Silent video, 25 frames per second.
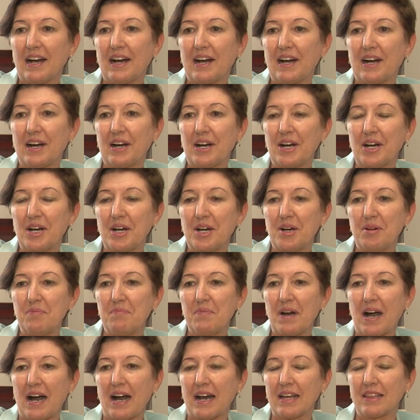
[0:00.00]

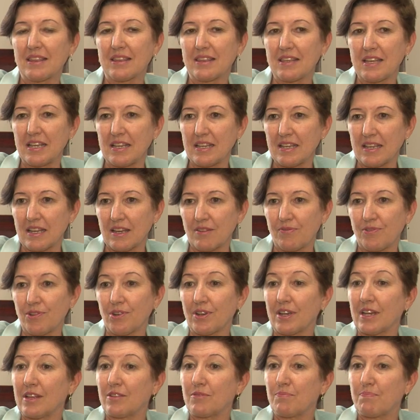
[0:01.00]
I think if
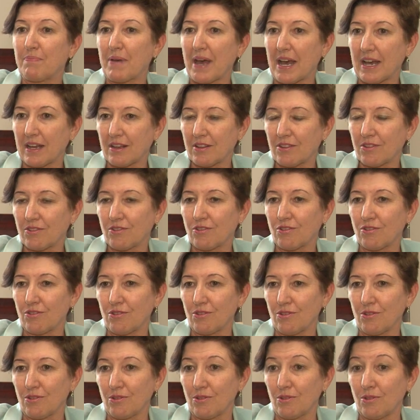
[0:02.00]
you get back
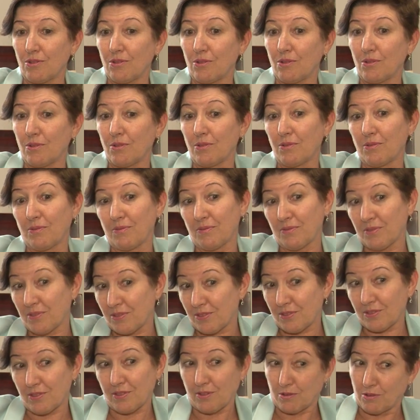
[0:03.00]
to
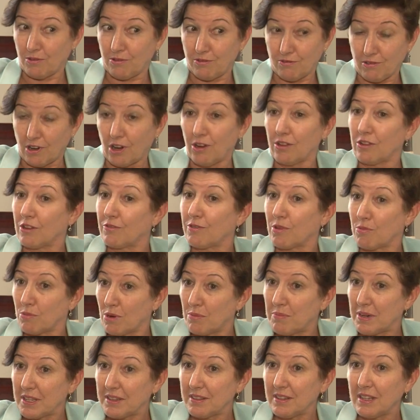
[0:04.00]
the role of a
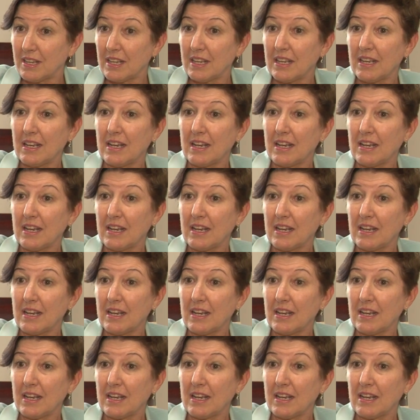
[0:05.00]
woman,